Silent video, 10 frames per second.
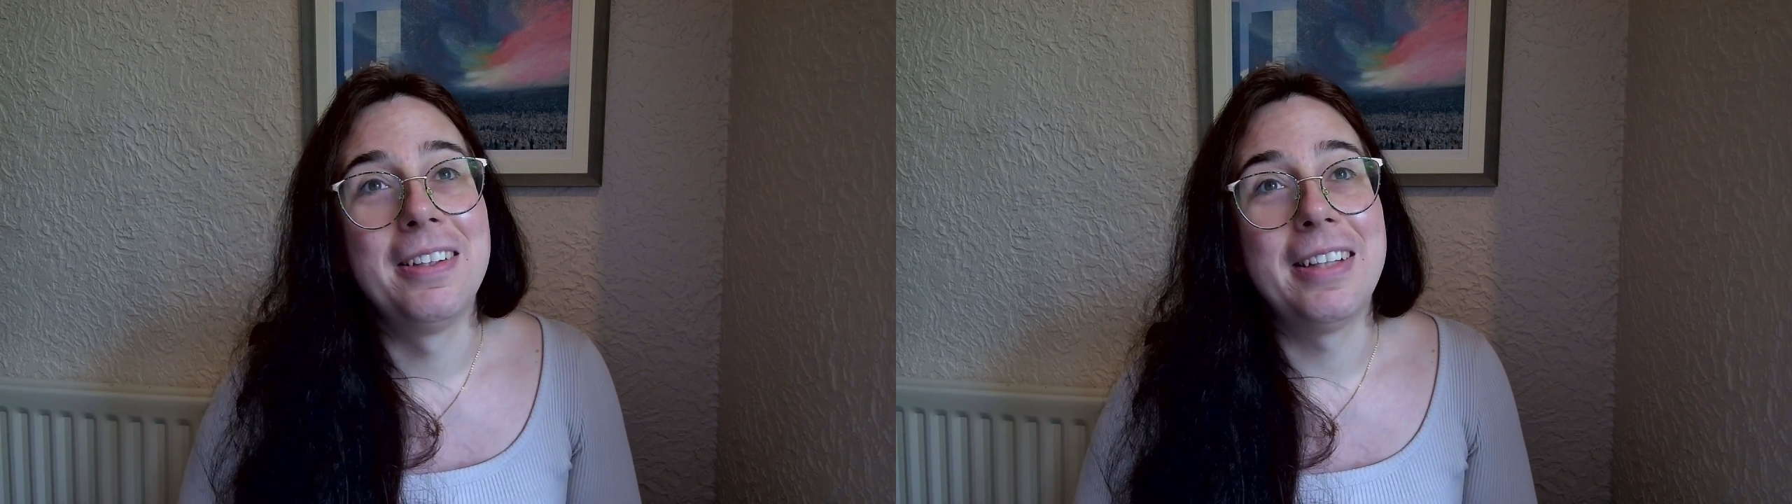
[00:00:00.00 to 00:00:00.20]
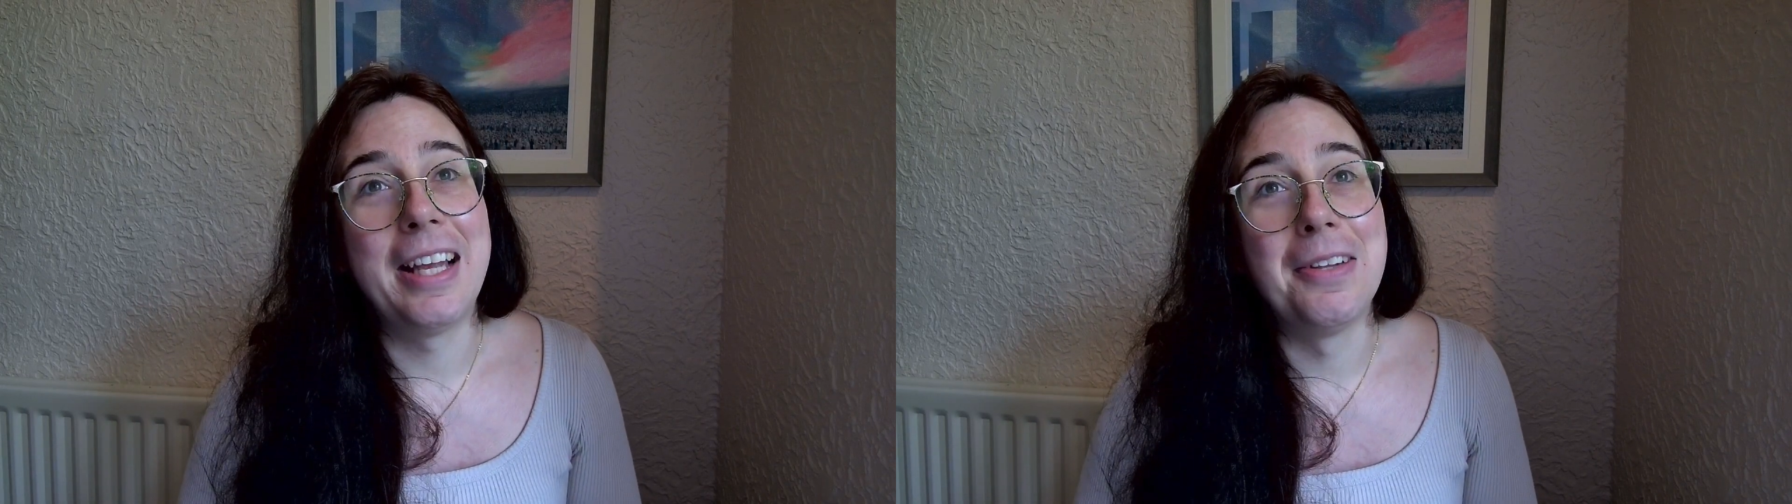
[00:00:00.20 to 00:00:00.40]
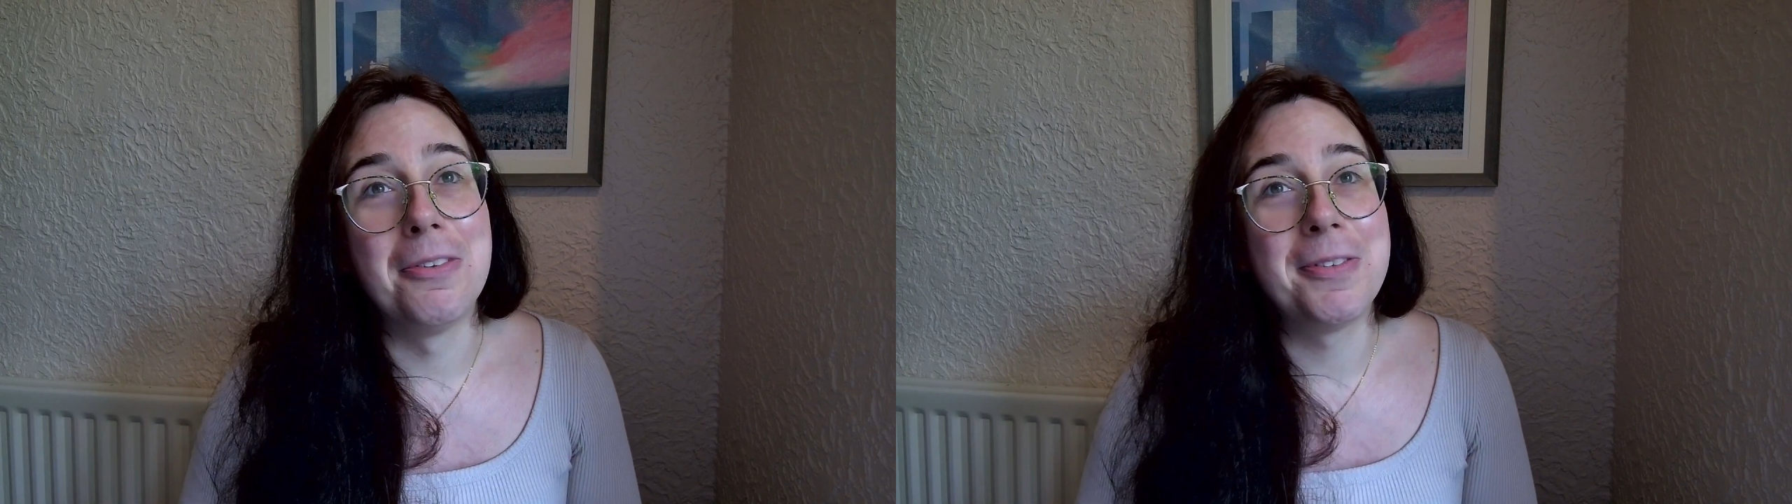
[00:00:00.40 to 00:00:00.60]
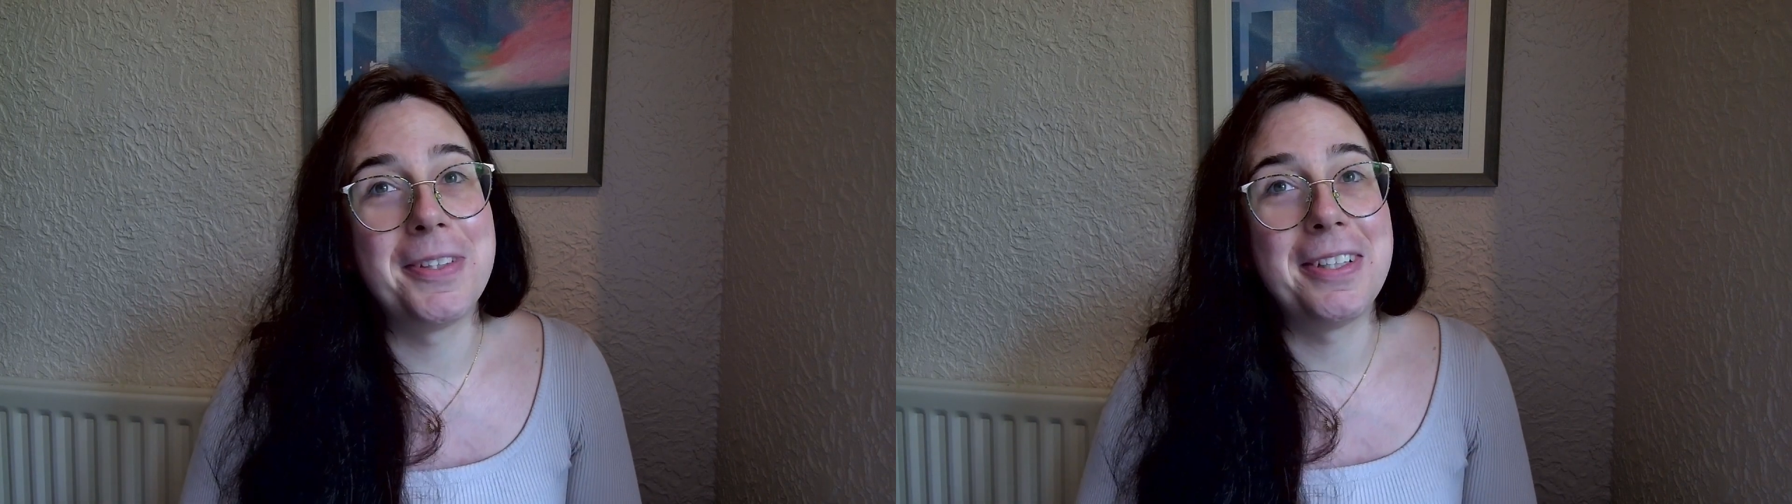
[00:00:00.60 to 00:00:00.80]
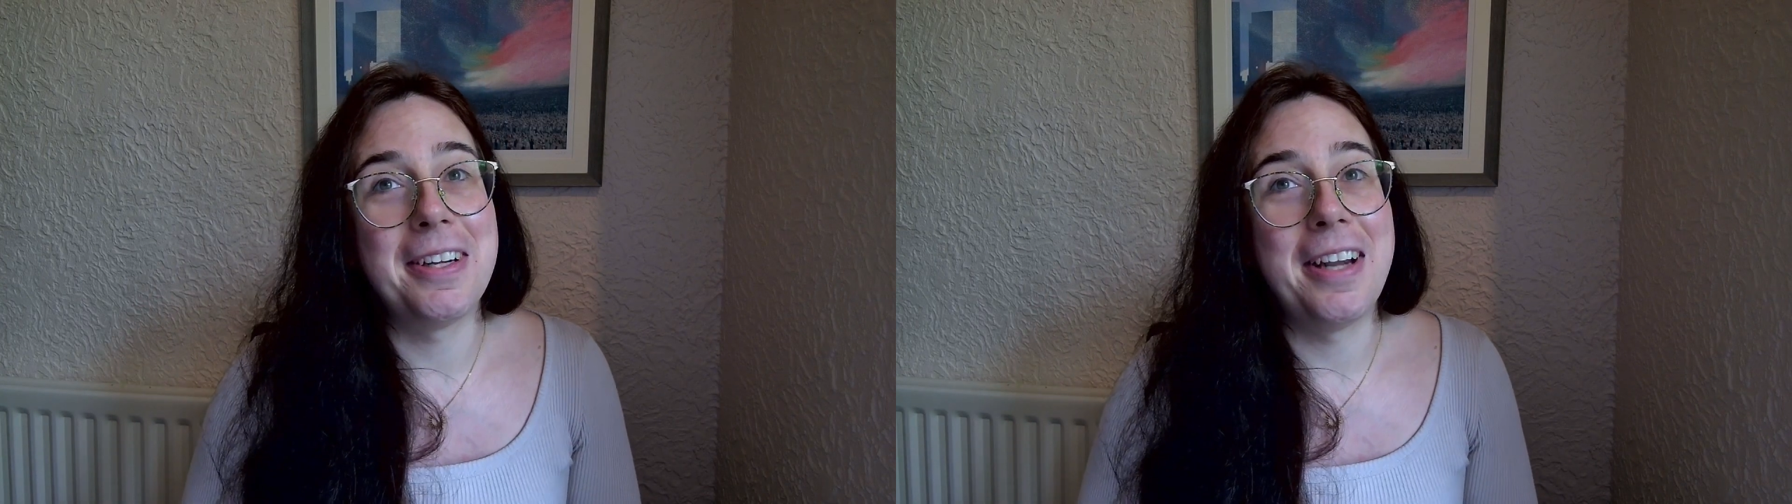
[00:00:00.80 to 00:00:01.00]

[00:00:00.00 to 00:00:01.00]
the end of it,